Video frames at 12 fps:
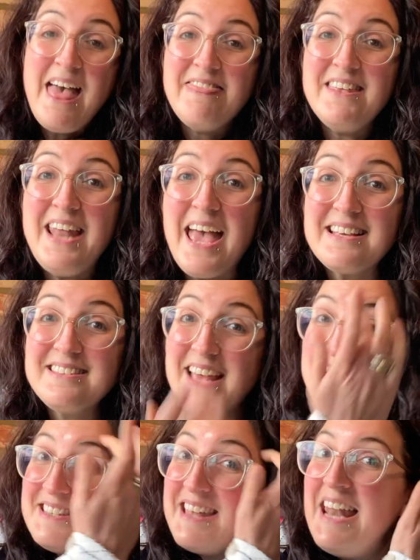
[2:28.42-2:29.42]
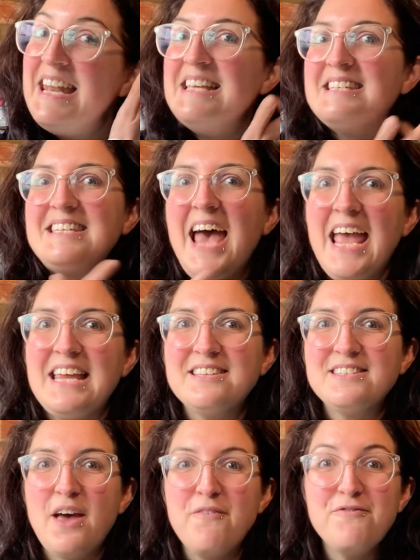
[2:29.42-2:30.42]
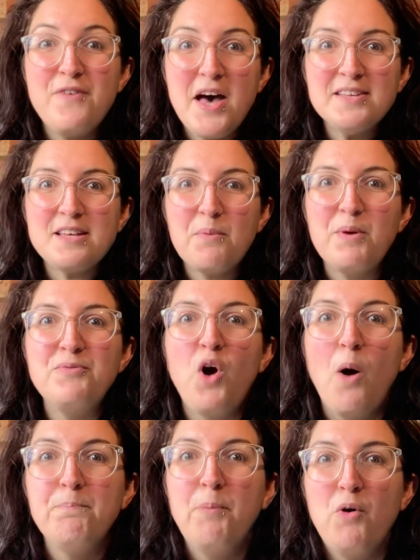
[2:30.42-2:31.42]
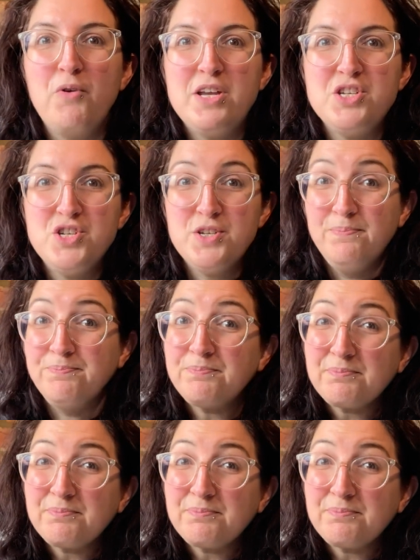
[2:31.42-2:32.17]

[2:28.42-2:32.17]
The next sense then is taste, and first up we've got borage.